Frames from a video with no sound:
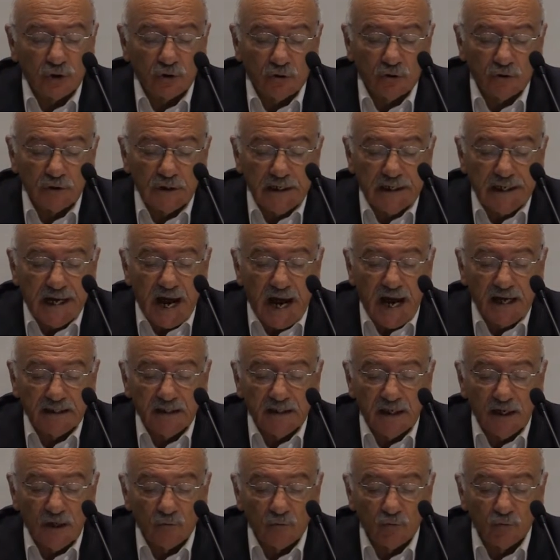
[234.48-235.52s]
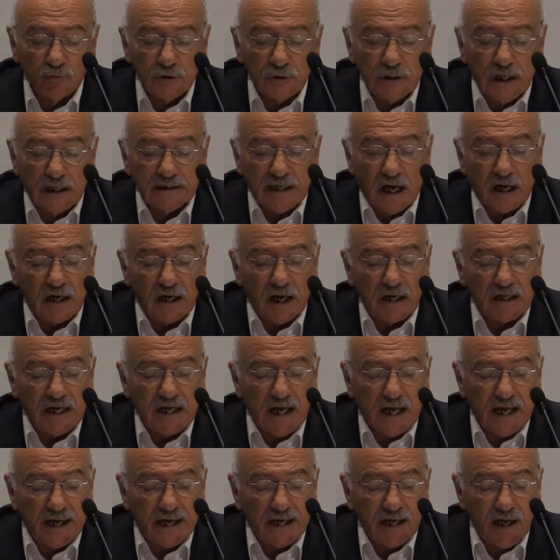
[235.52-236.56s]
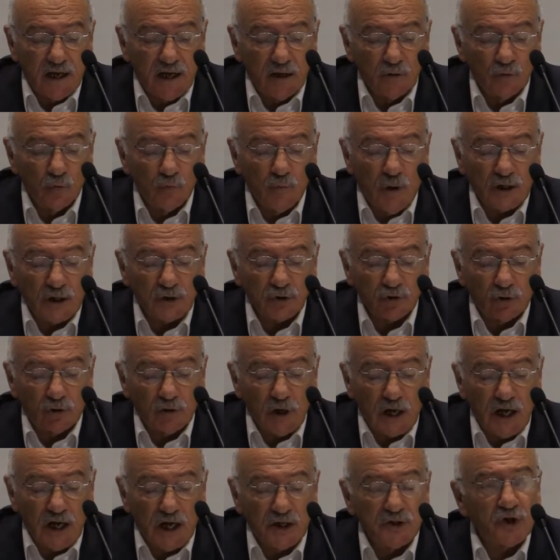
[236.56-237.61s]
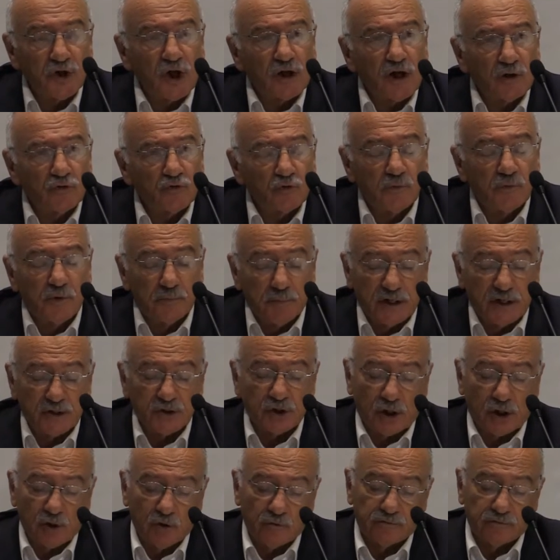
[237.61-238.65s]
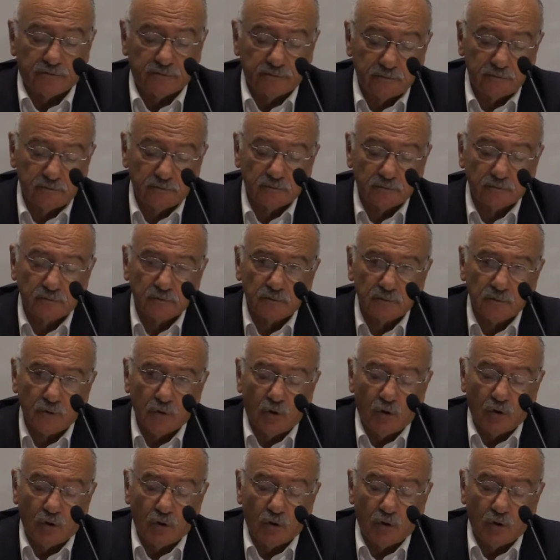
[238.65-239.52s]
No other person or institution can decide on someone else's identity.